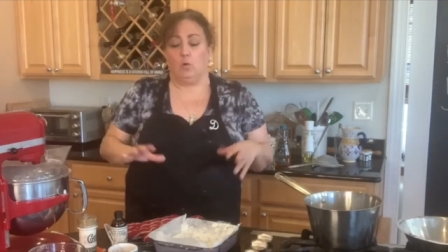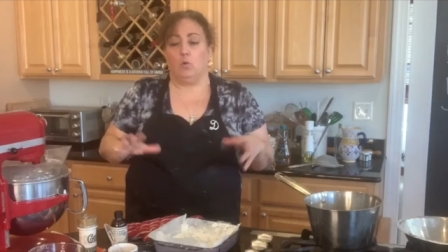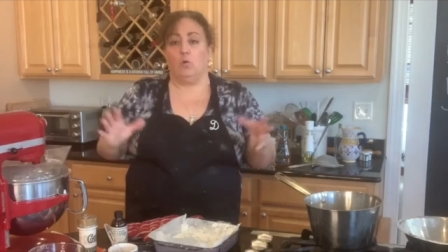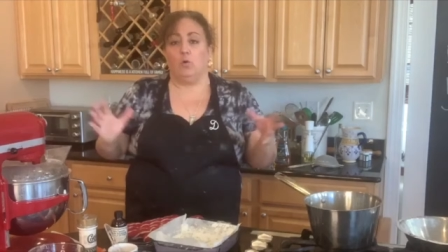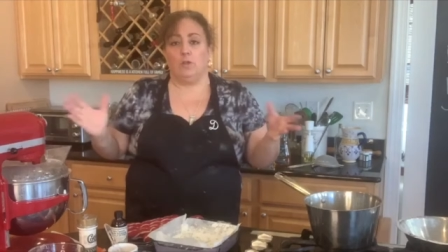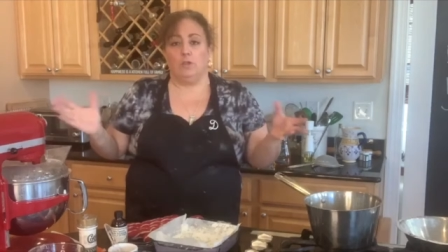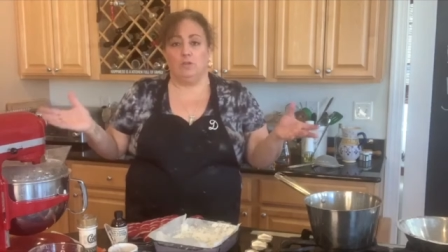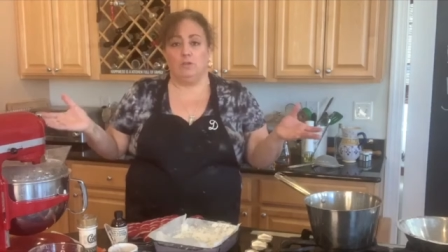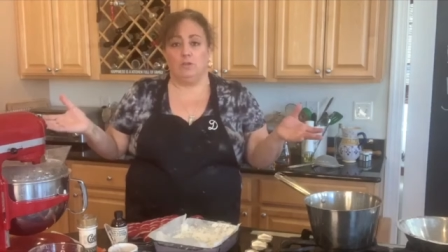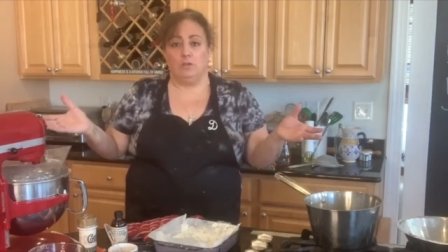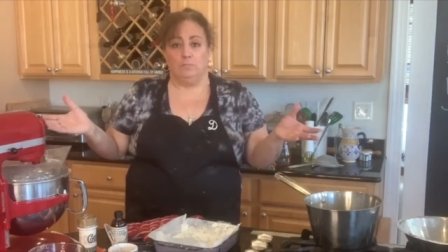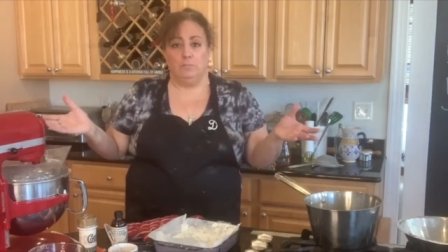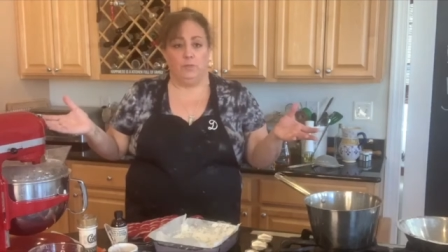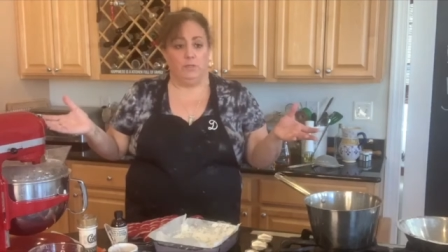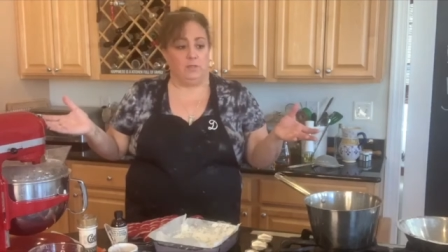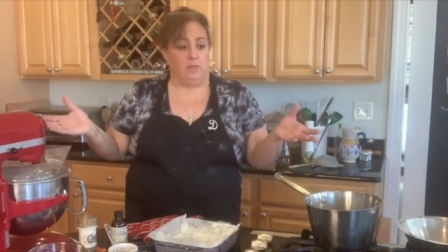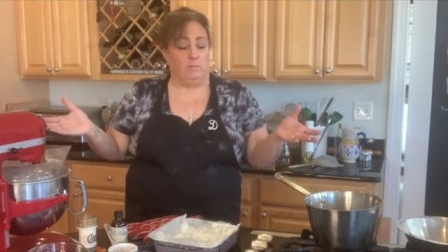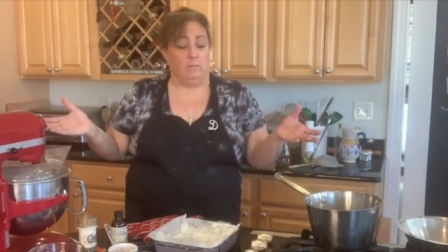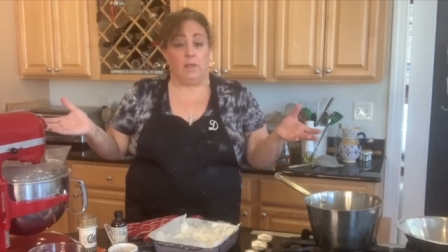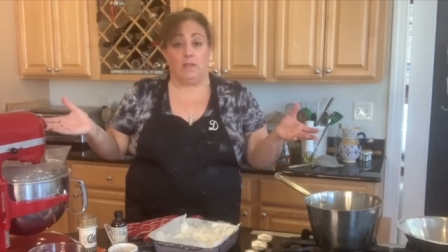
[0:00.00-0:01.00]
Or you can
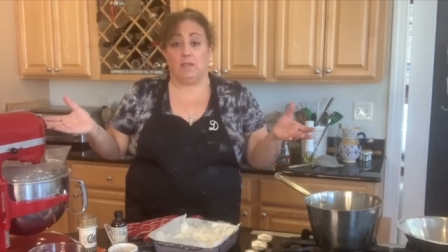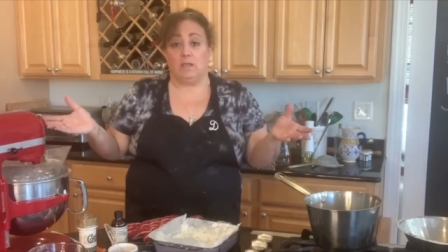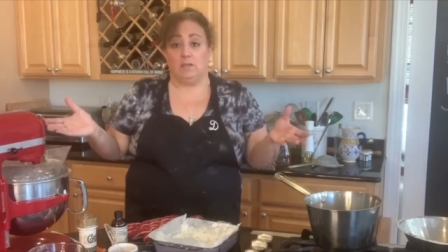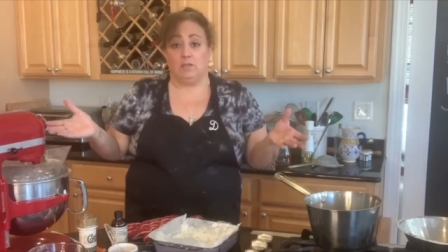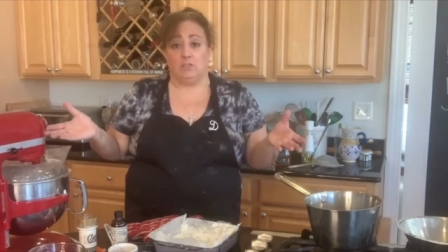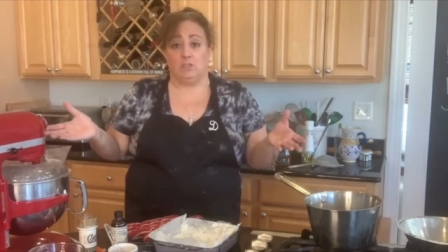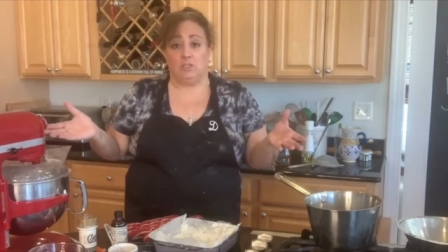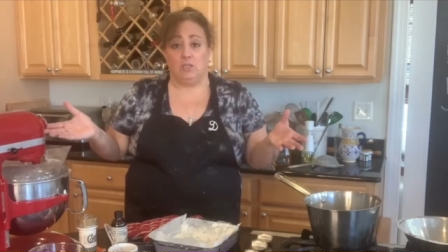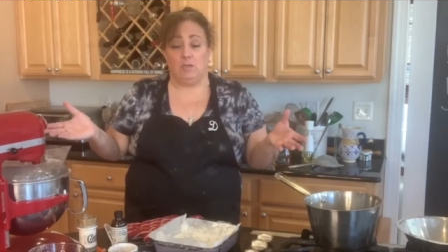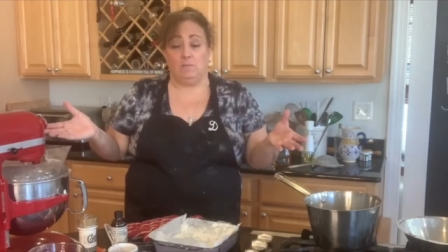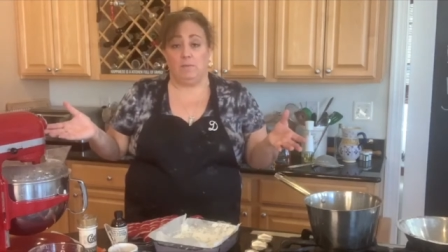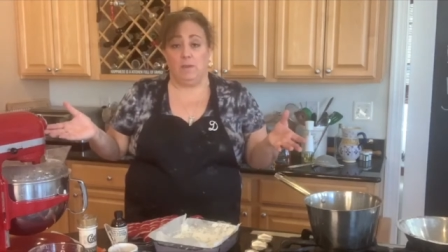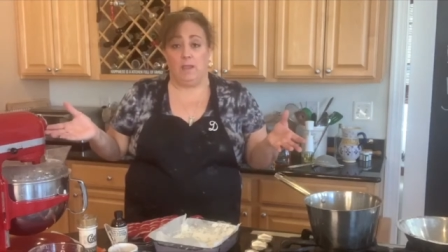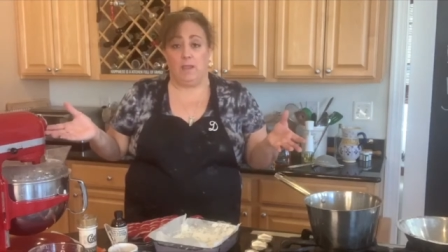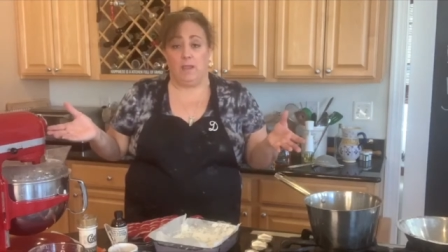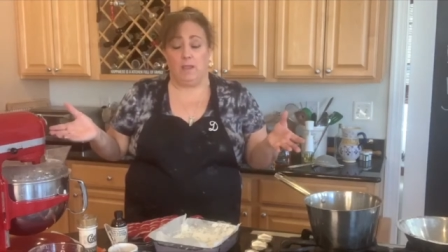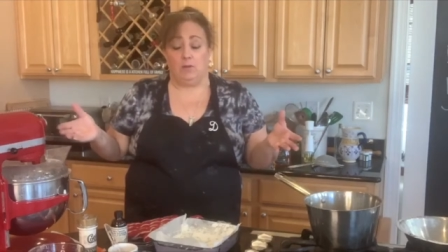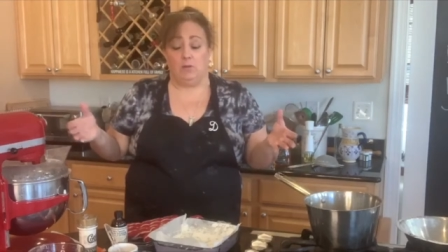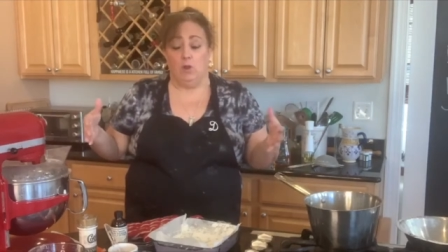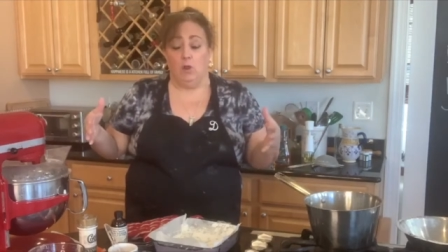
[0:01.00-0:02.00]
put them like in a sheet
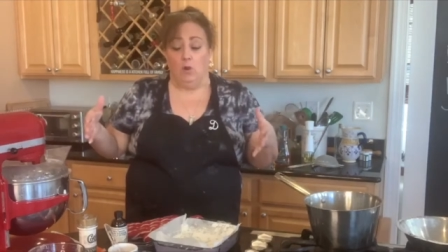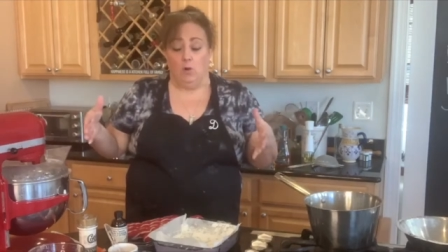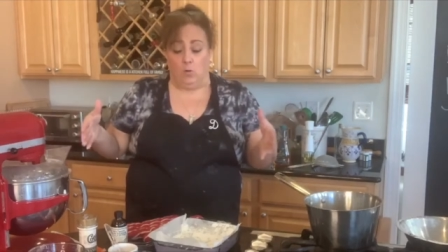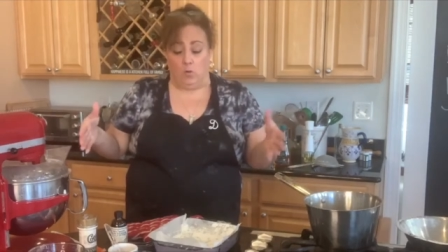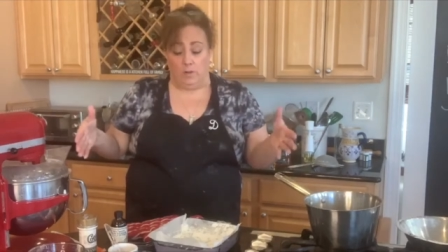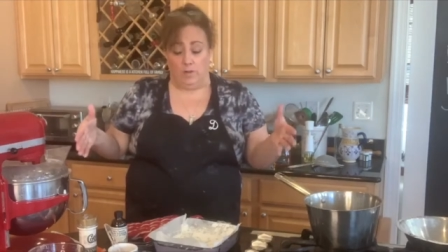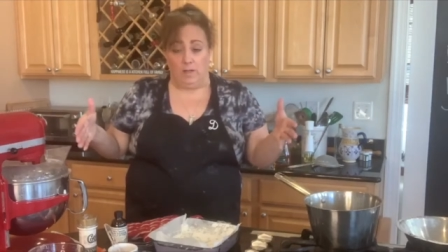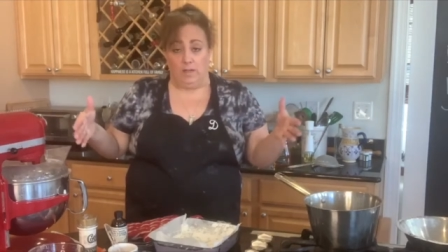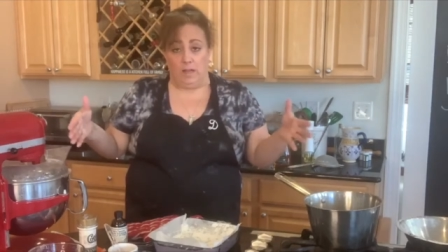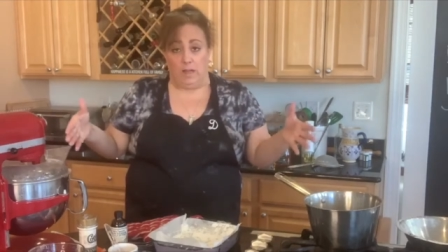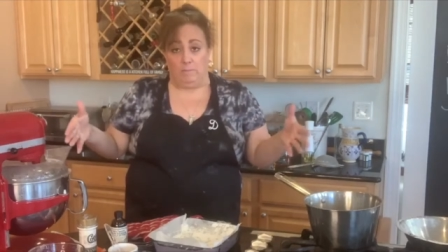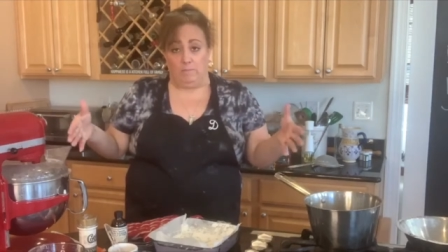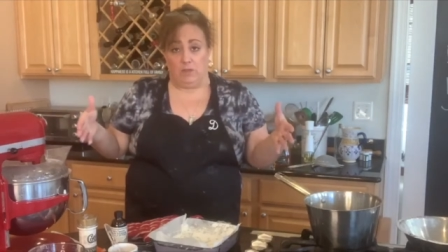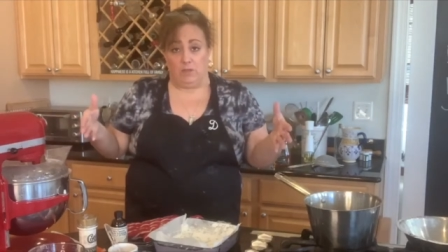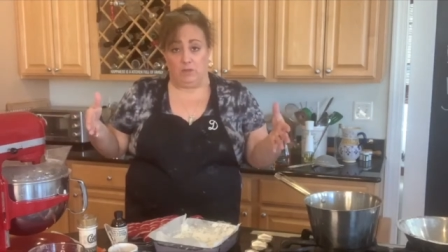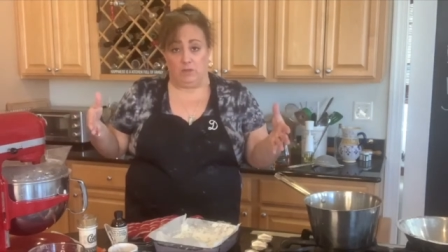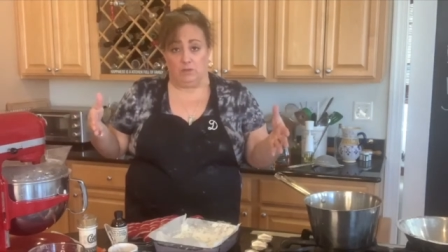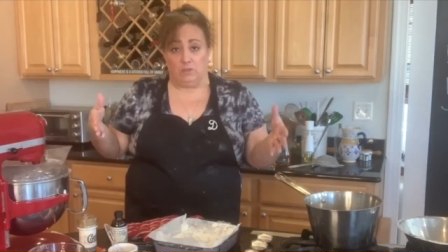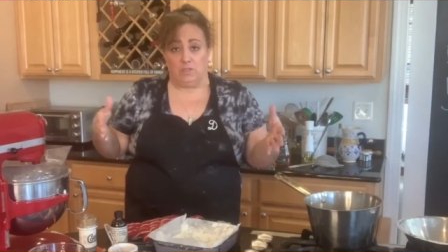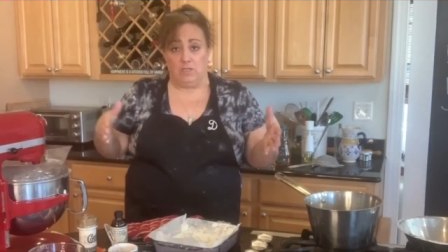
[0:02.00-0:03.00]
pan or in a
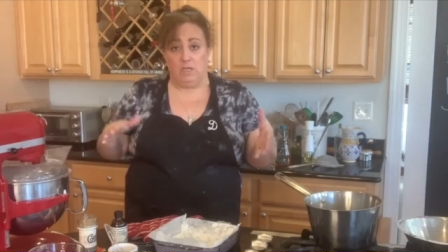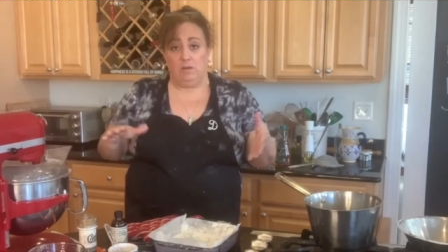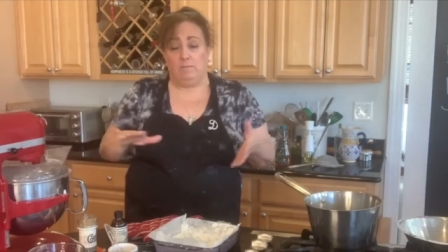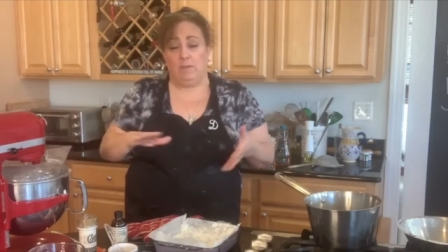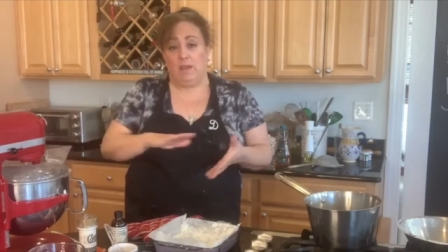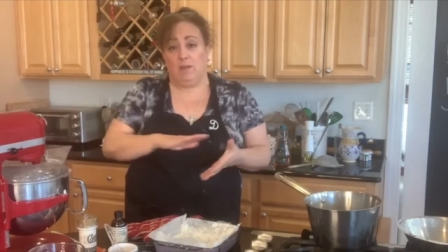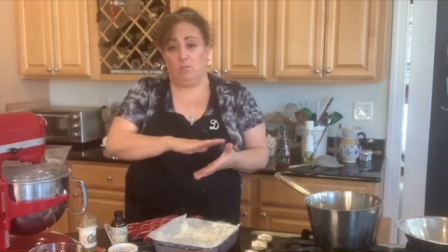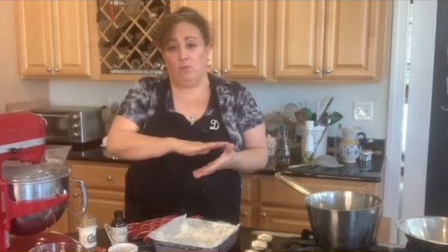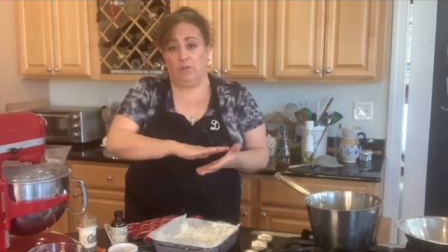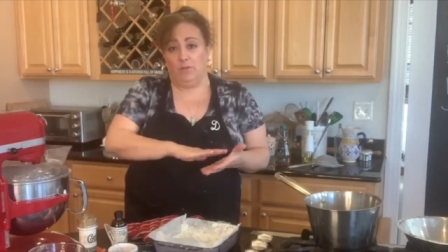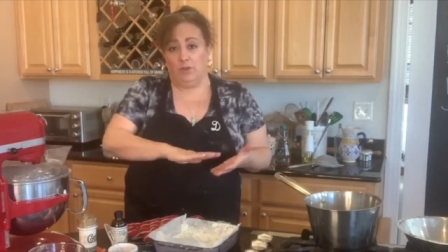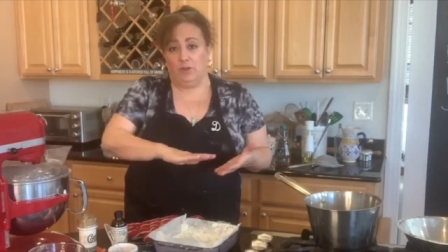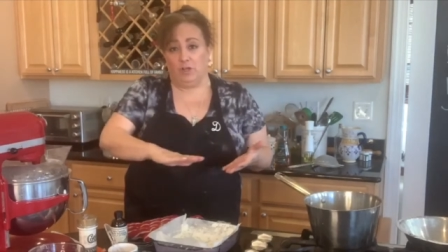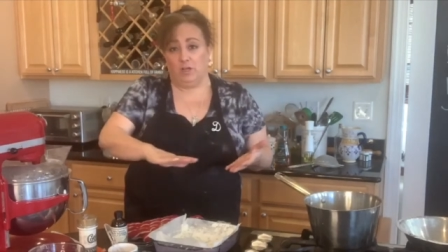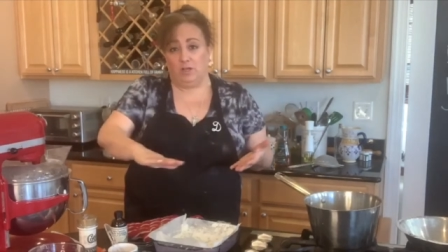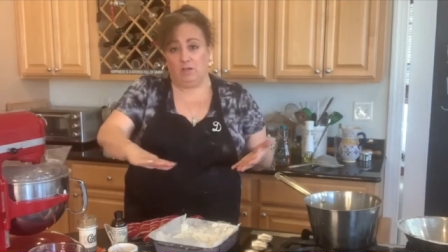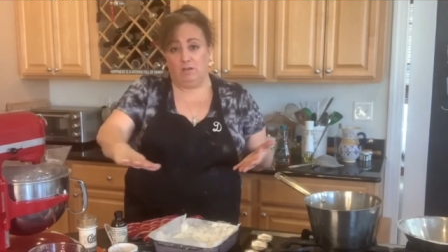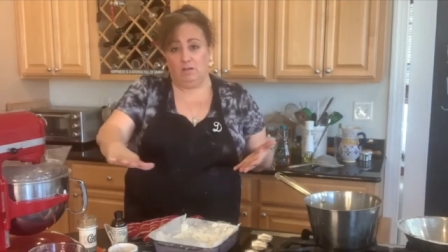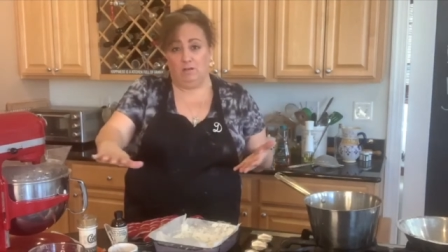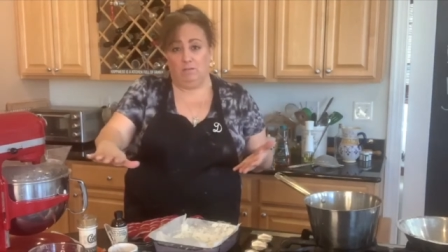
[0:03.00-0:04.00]
9x13 pan where they're
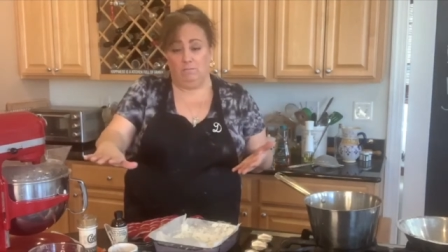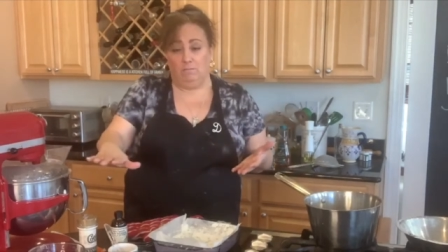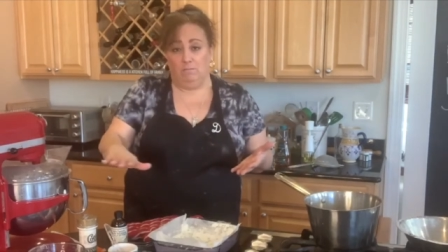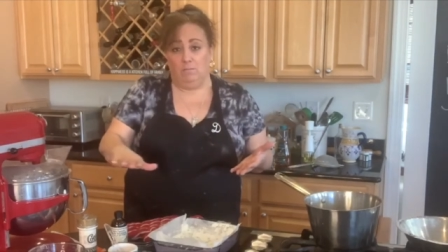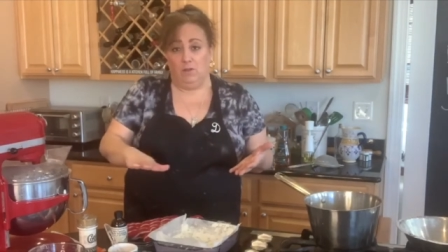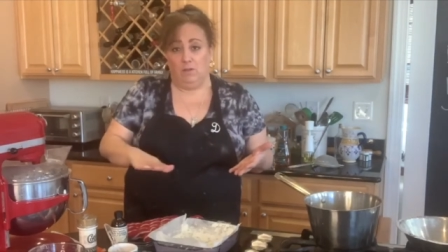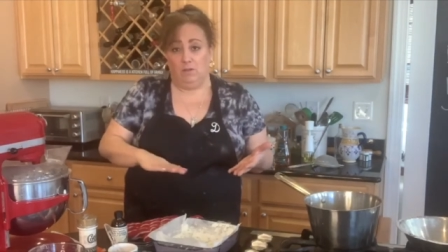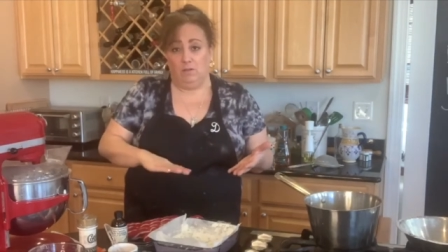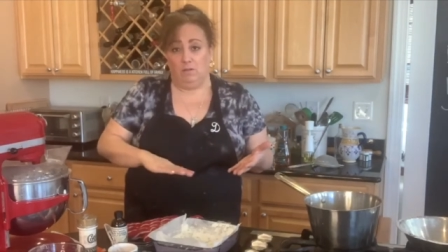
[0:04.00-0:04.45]
gonna come,